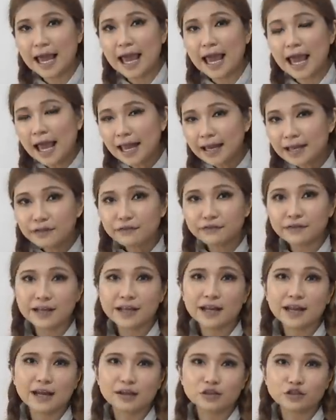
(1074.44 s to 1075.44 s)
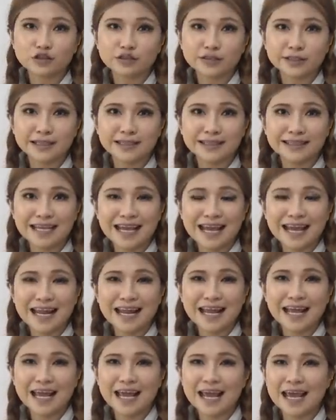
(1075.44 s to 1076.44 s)
Anything larger than
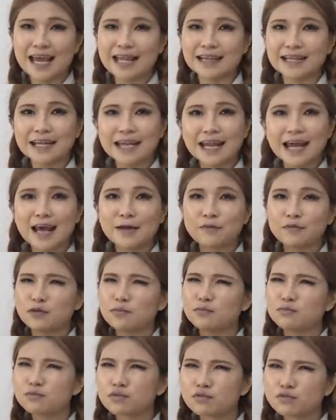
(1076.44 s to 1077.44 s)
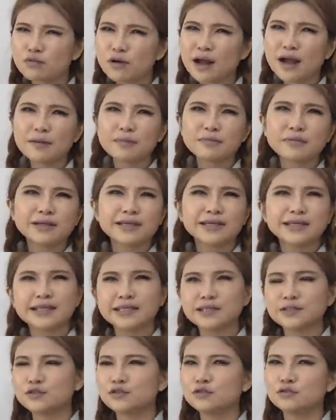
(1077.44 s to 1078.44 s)
that, and the light will probably
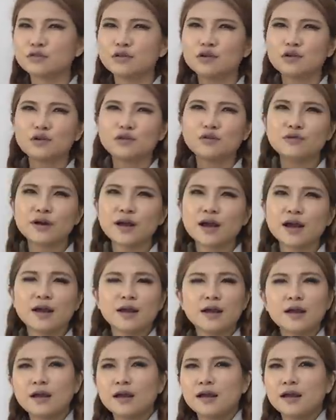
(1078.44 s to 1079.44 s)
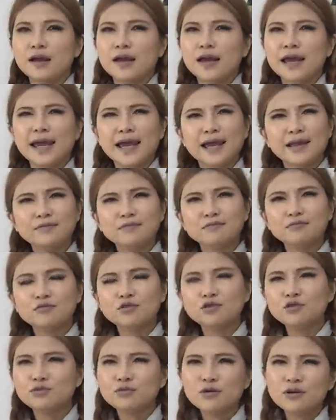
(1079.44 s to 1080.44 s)
hit too low,
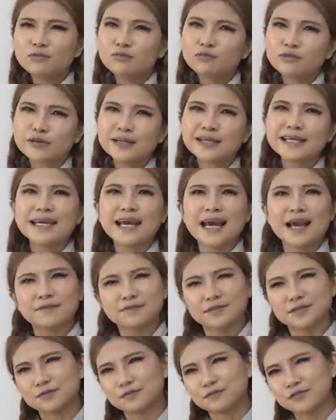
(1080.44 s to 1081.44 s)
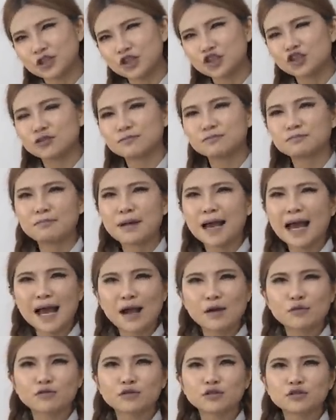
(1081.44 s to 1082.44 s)
and you won't really have sufficient
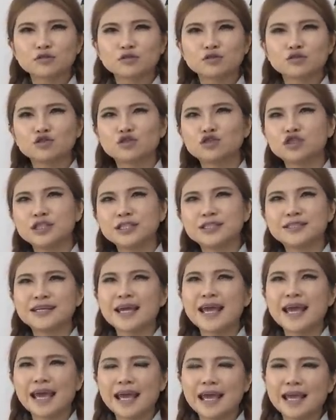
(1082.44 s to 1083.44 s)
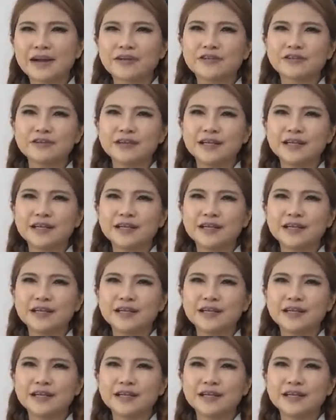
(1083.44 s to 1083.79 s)
power to treat the air